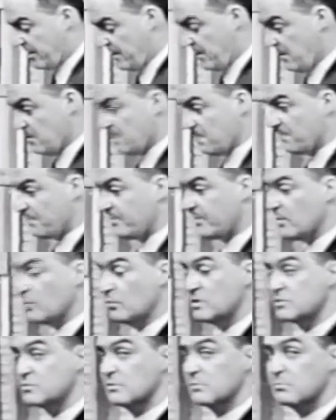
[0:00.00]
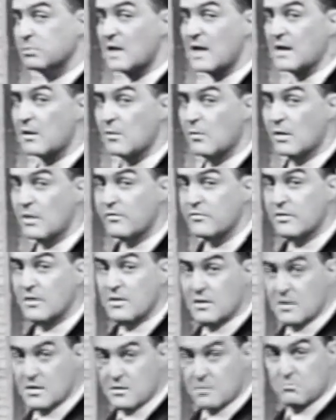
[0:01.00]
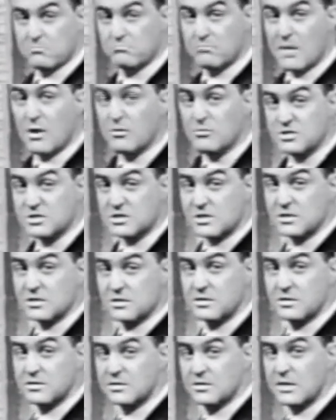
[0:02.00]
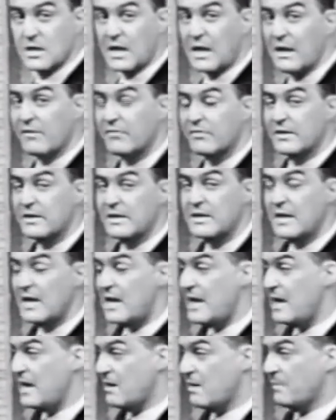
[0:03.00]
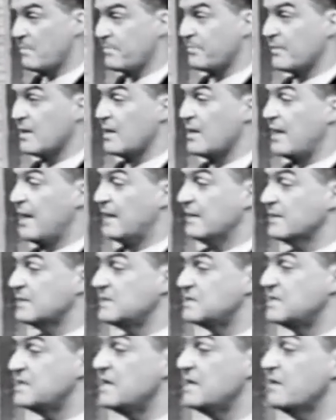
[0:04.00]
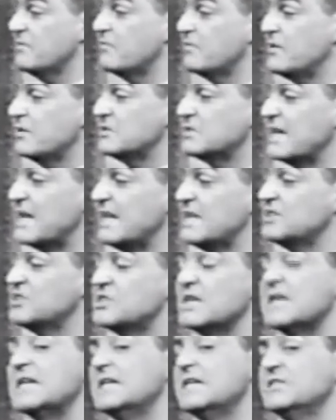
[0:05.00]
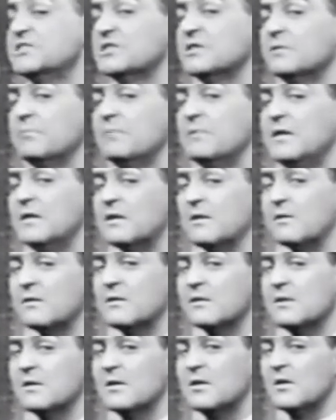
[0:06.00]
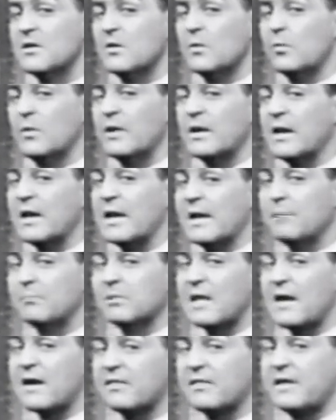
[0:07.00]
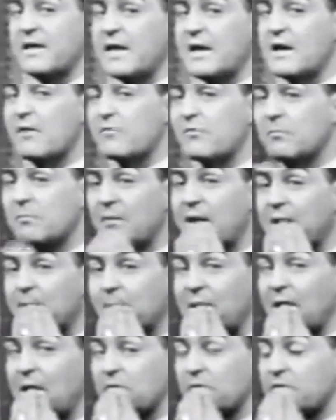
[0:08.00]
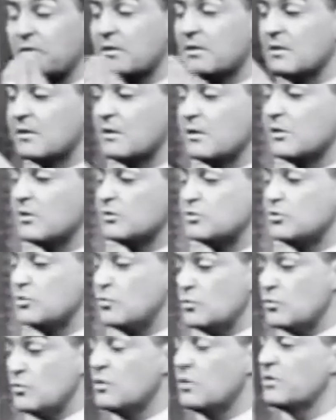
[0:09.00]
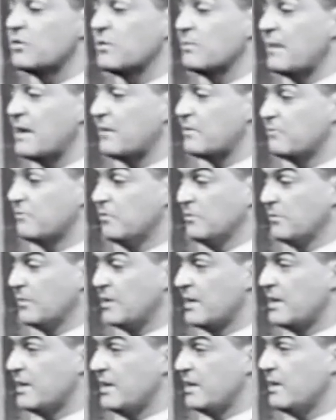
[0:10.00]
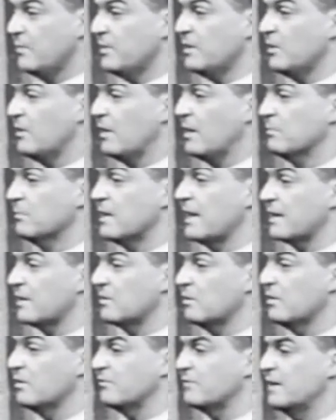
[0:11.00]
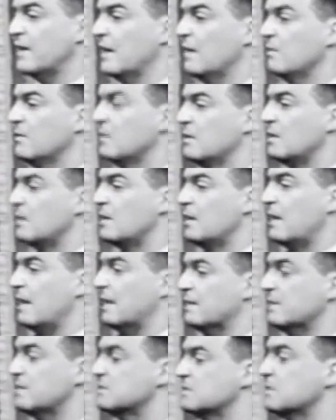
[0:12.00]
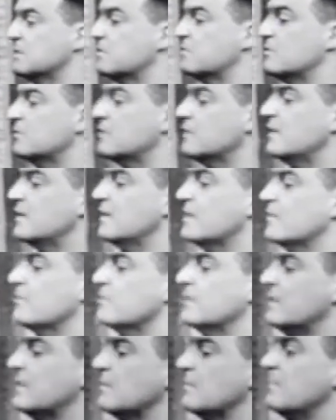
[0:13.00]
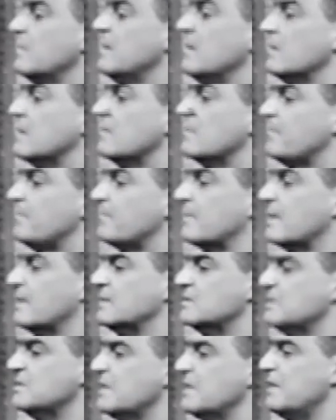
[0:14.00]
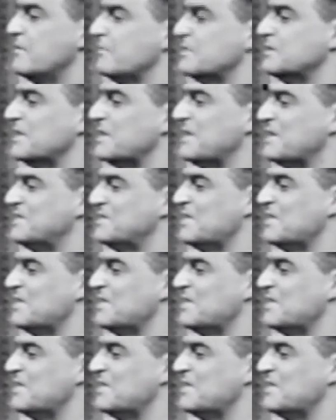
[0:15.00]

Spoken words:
here which will block off most of the air. And let's see if there's any change in the meter when I block the air from my mouth to the microphone. Here we go. I'll block it off now. And let's look very carefully at the meter and see if there's any